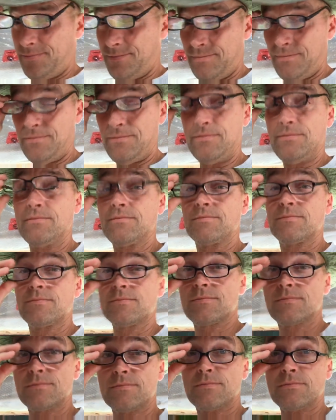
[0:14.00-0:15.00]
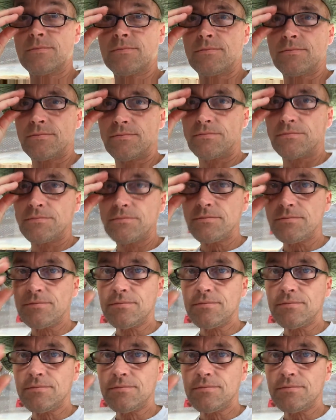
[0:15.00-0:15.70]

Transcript: (silence)